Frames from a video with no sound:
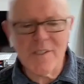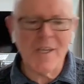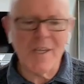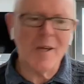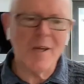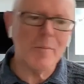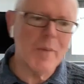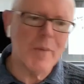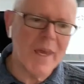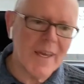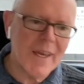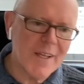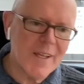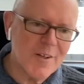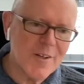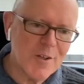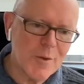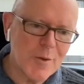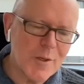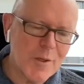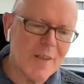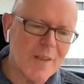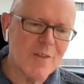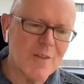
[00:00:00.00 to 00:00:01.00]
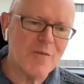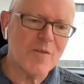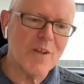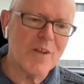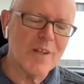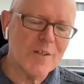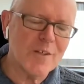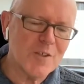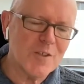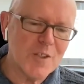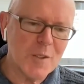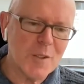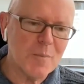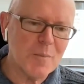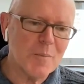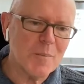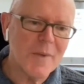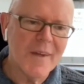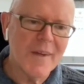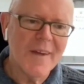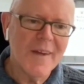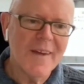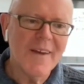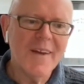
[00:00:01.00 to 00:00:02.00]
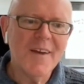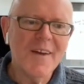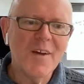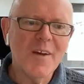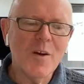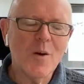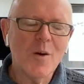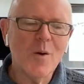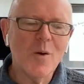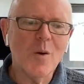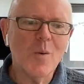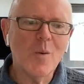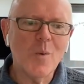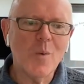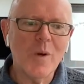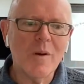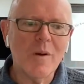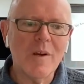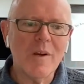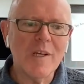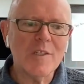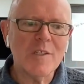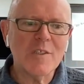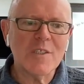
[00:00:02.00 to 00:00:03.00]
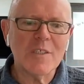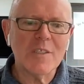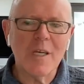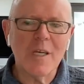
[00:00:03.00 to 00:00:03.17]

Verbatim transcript: come back and do another fellowship, whereas